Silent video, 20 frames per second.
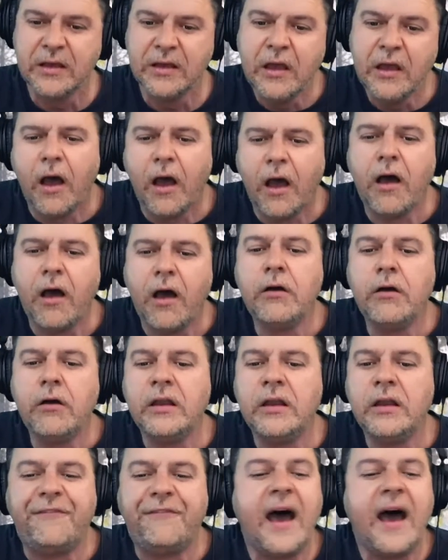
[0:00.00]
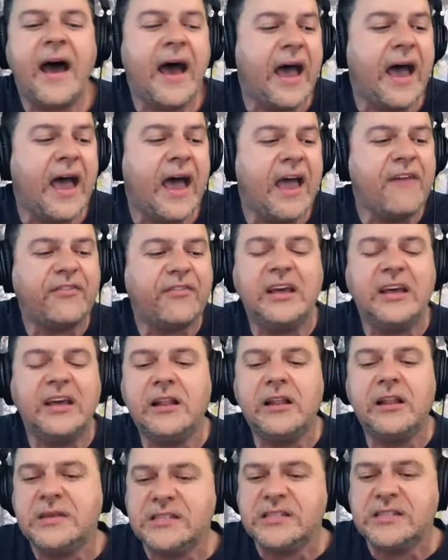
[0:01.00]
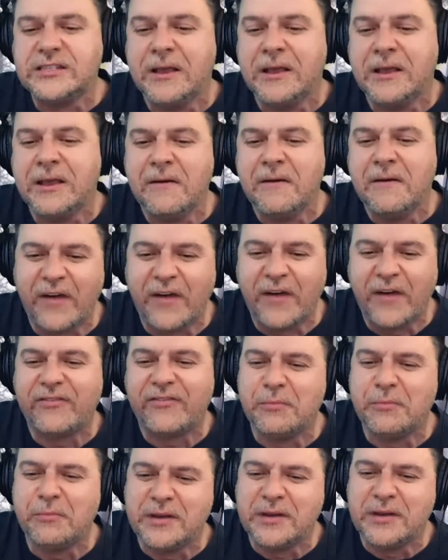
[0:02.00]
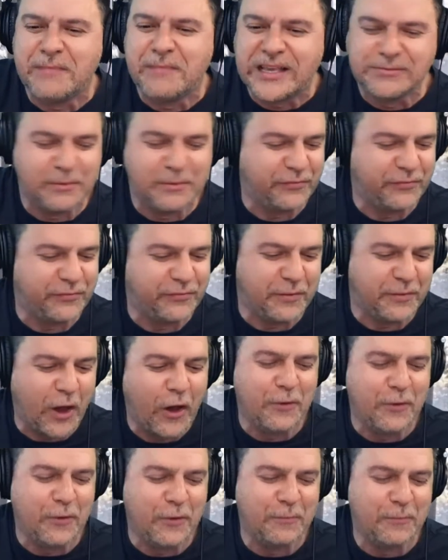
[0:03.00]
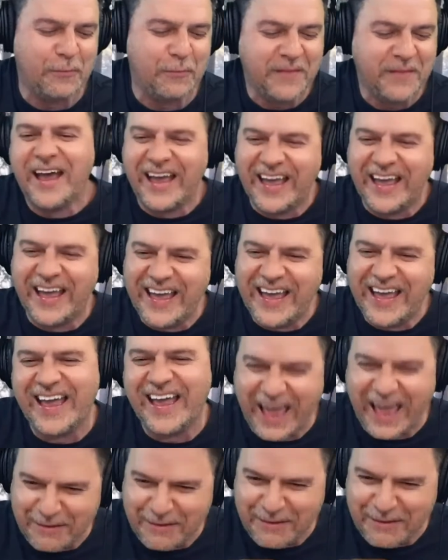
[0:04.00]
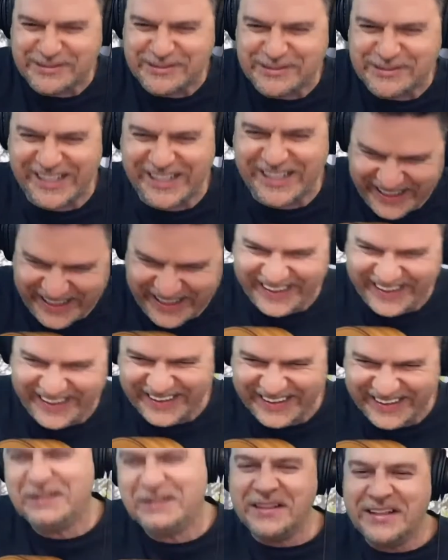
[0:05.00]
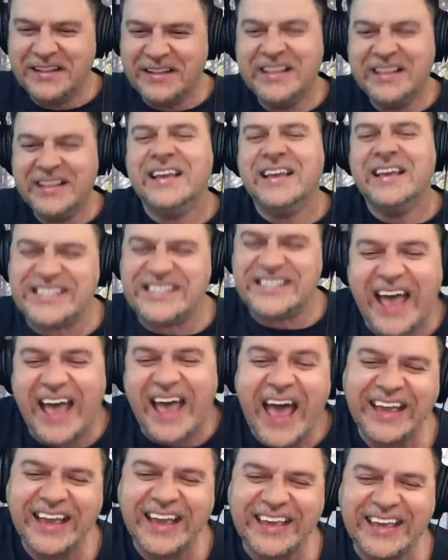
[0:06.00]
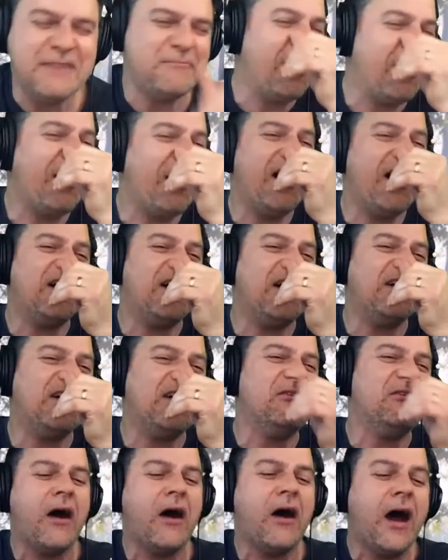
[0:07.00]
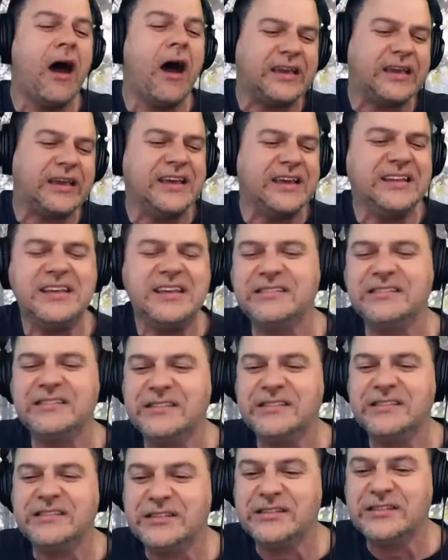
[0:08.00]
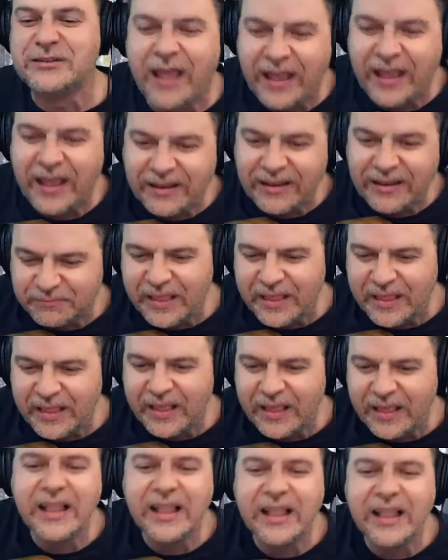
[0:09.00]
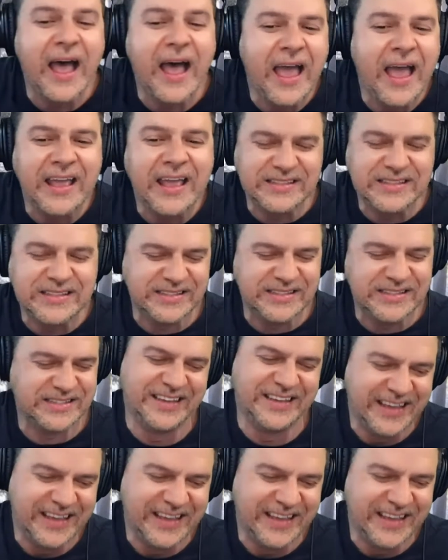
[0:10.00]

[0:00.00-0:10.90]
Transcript: Only 5 kilometers, 5 kilometers maximum from your home. Absolutely. So I keep on walking in straight lines.